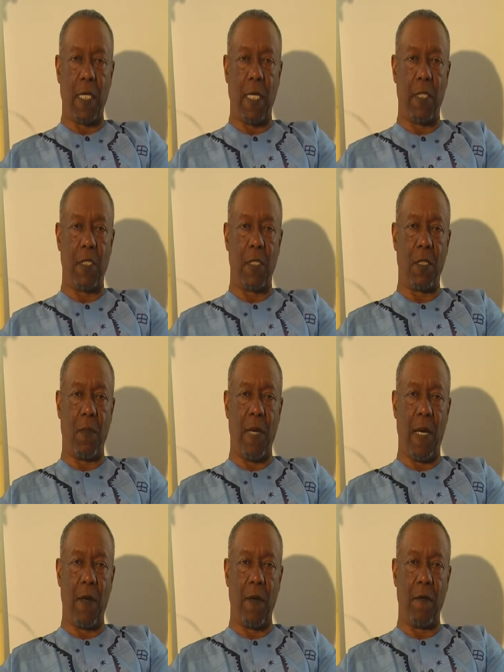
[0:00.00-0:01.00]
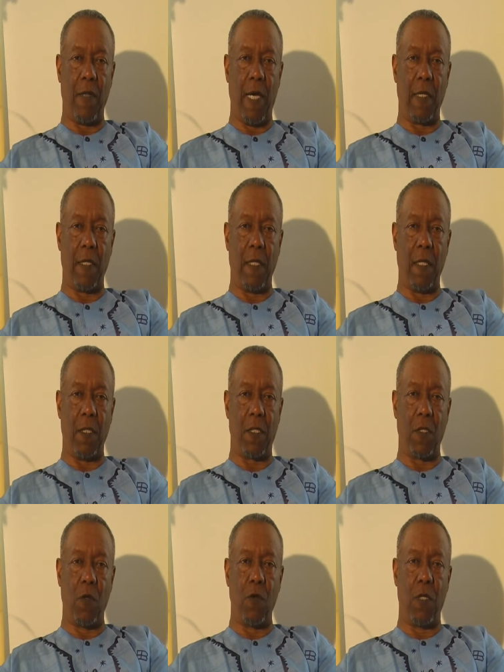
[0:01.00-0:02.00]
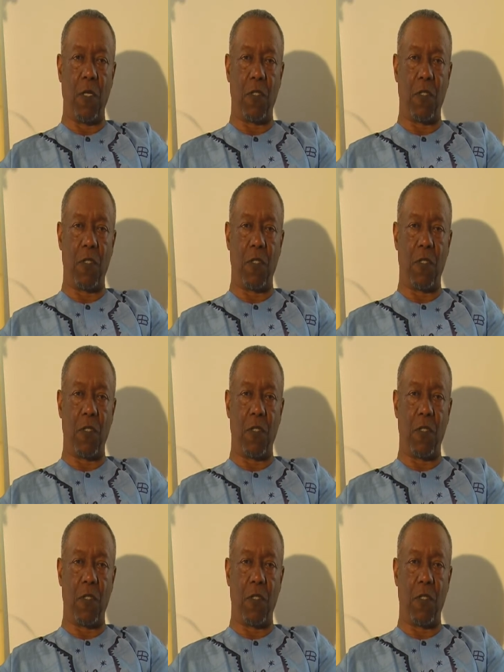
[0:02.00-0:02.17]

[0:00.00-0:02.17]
I guess it's a matter of that the school